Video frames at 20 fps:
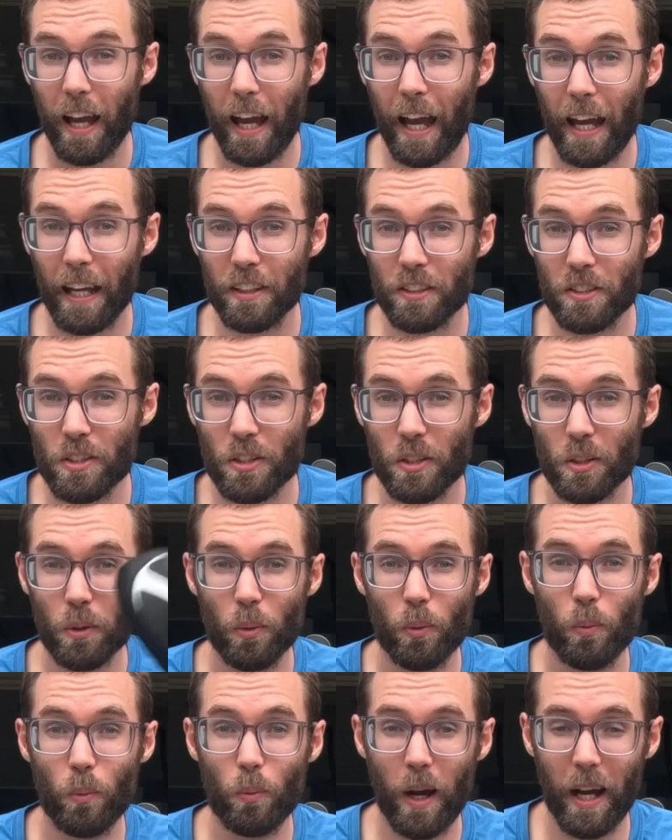And
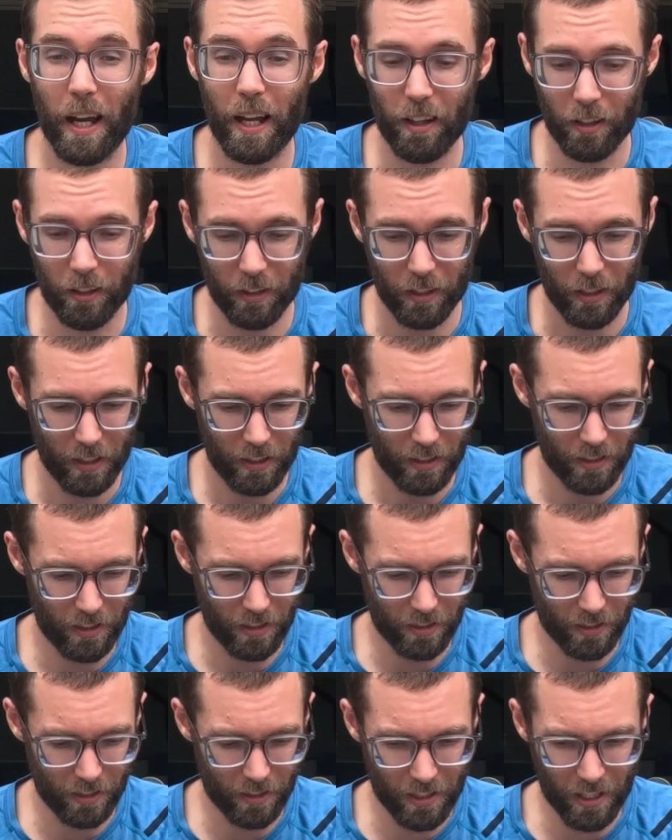well,
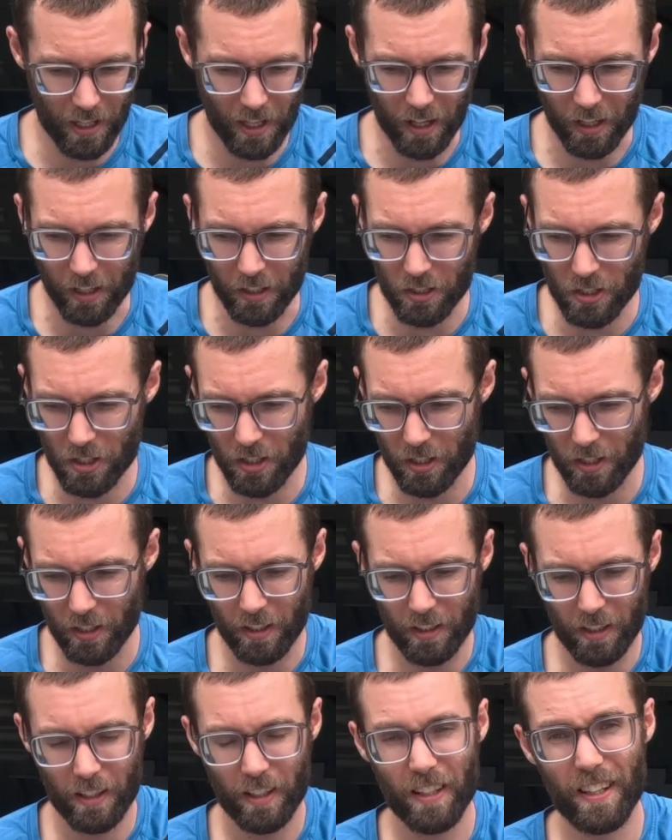to the touch,
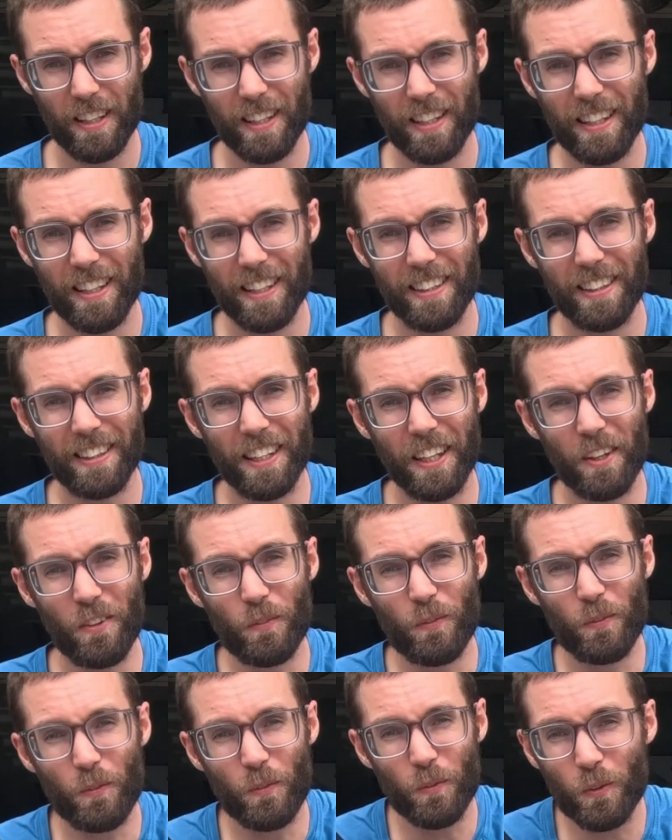they
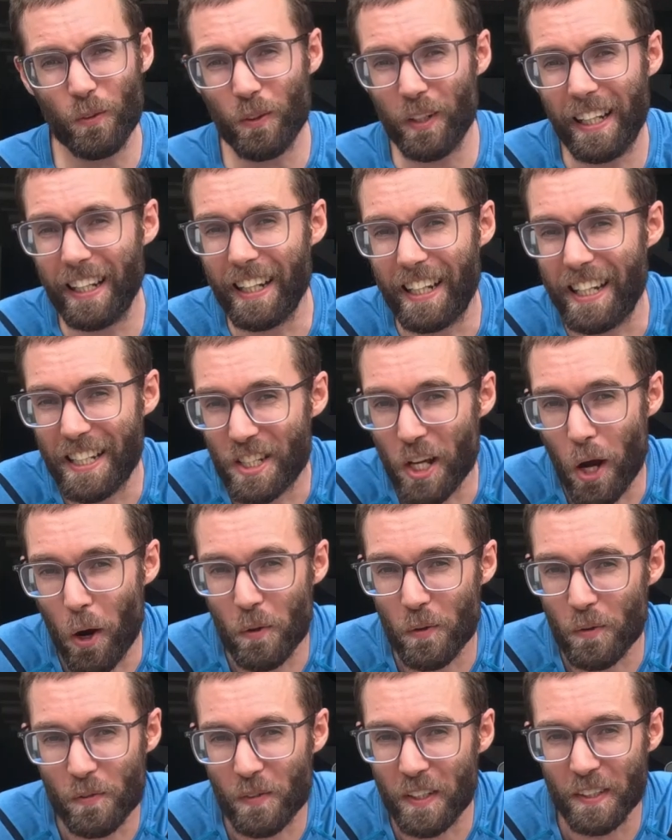really
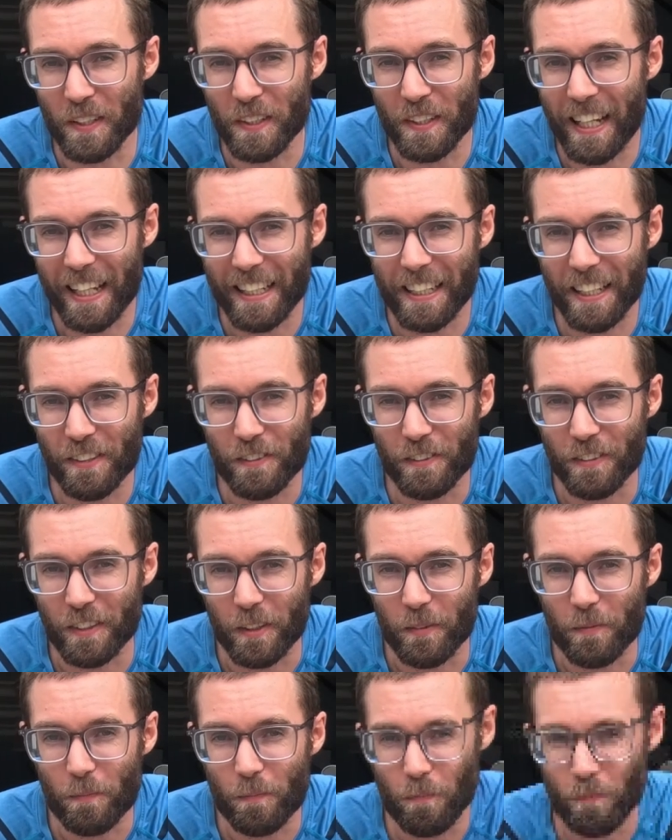don't feel that
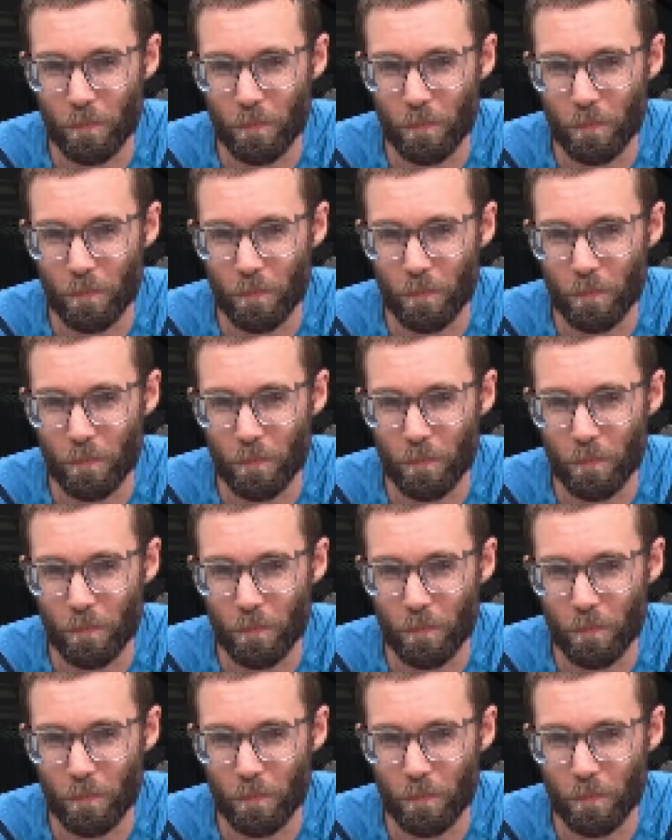different.